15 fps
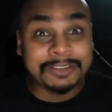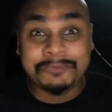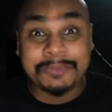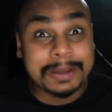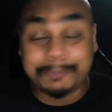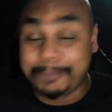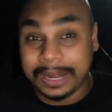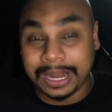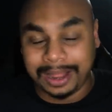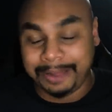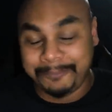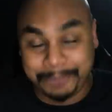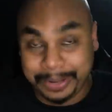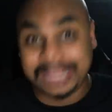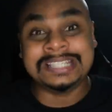pin
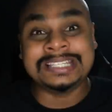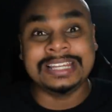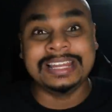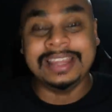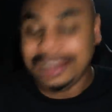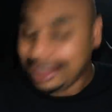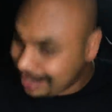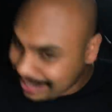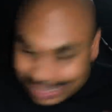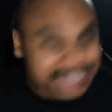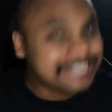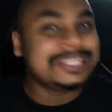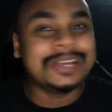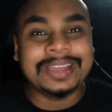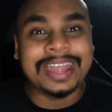bracelet,
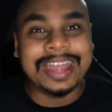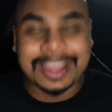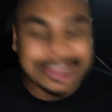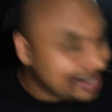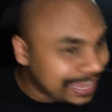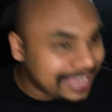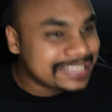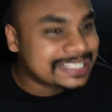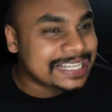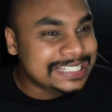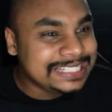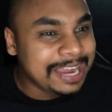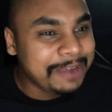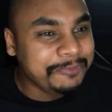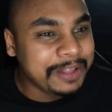it's okay, there is a
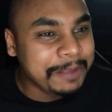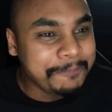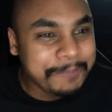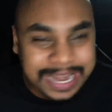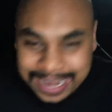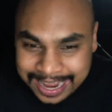safety pin